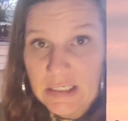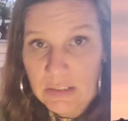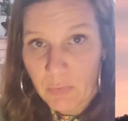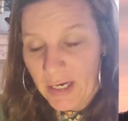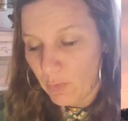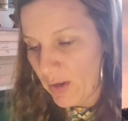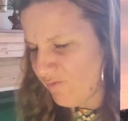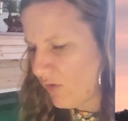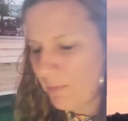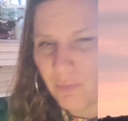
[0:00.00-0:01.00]
swayed away
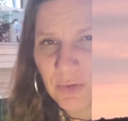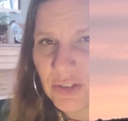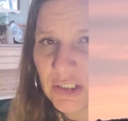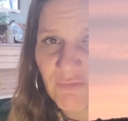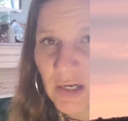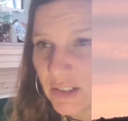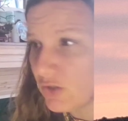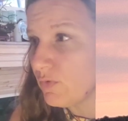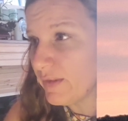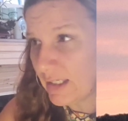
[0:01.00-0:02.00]
from, which is fine
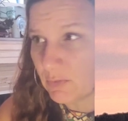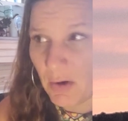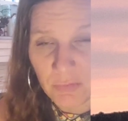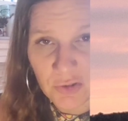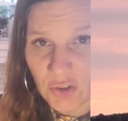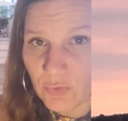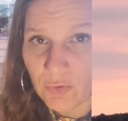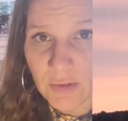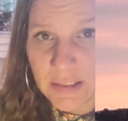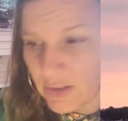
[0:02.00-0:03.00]
too. And that's why we're shown
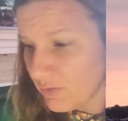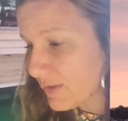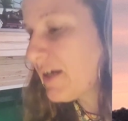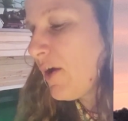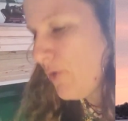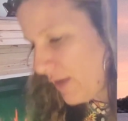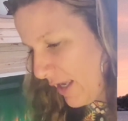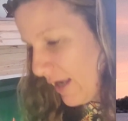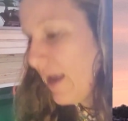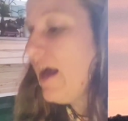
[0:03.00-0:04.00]
grace too. It's like, okay,